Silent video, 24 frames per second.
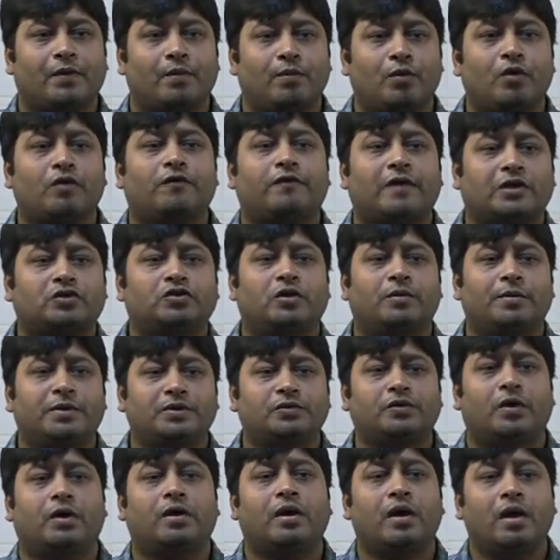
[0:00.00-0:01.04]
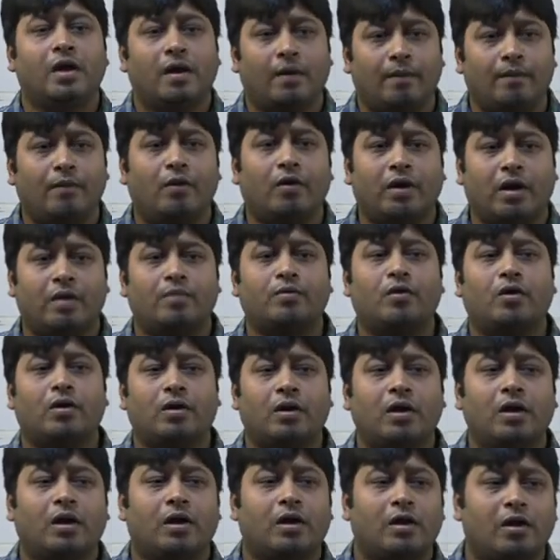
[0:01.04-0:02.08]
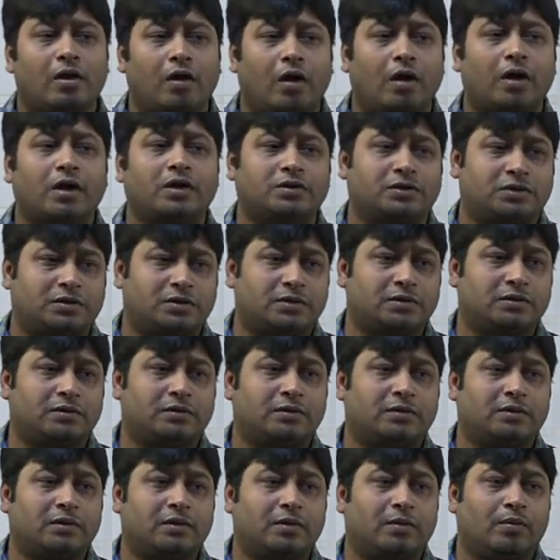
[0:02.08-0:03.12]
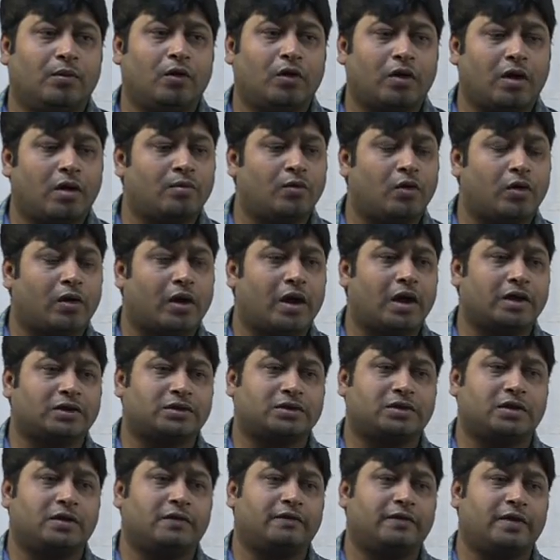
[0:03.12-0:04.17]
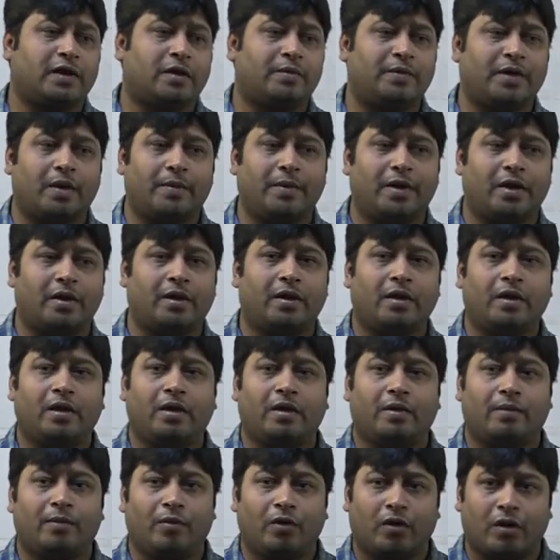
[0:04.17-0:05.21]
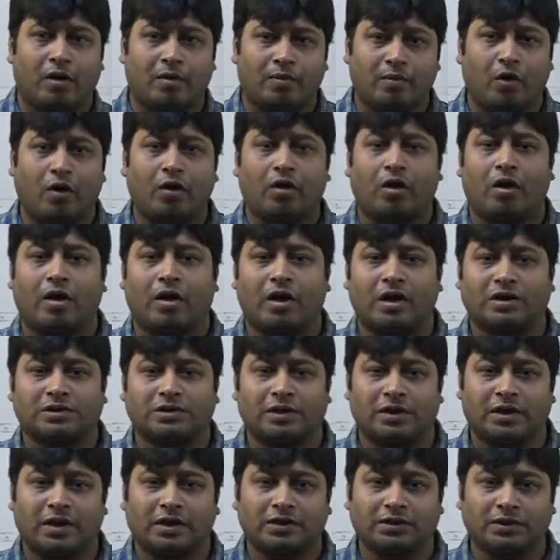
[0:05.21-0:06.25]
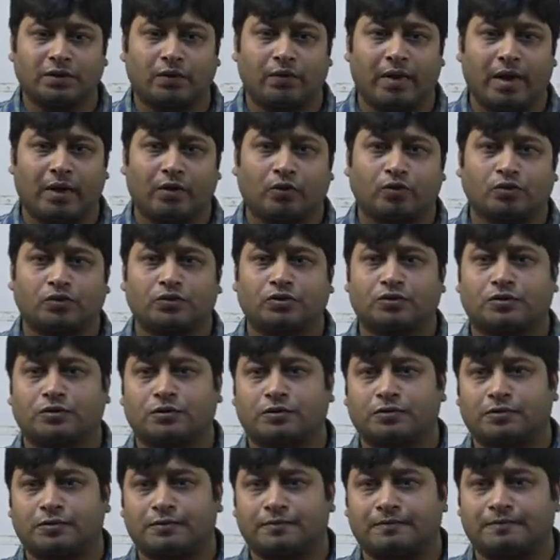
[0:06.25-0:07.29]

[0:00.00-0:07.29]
More factual means what? More and more knowledge, more and more rational. We are becoming more and more or less and less values.